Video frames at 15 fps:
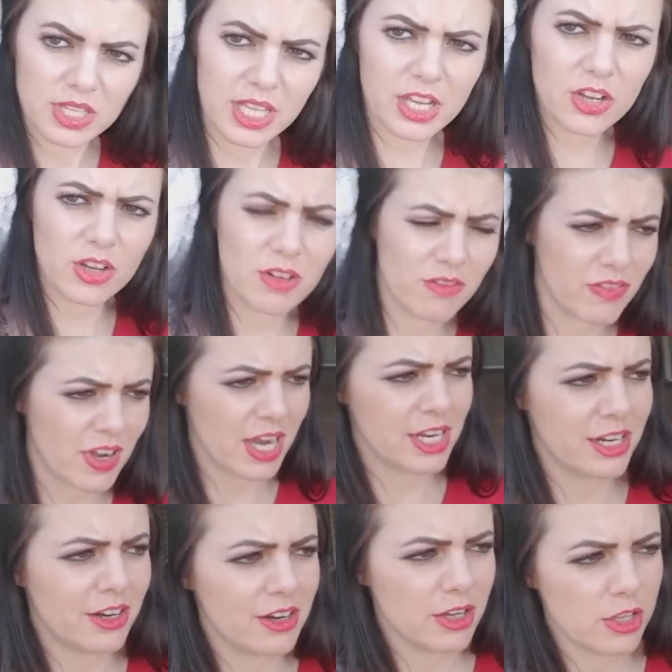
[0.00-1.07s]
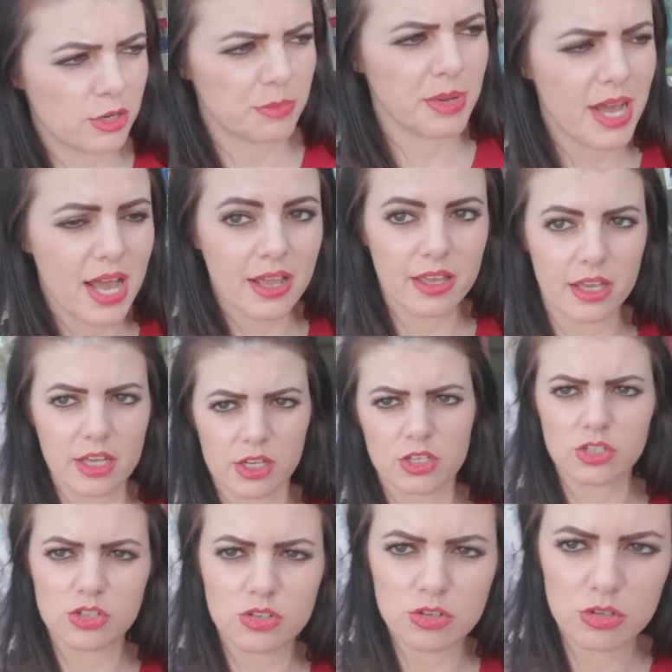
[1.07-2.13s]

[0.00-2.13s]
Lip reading: They couldn't find our other package.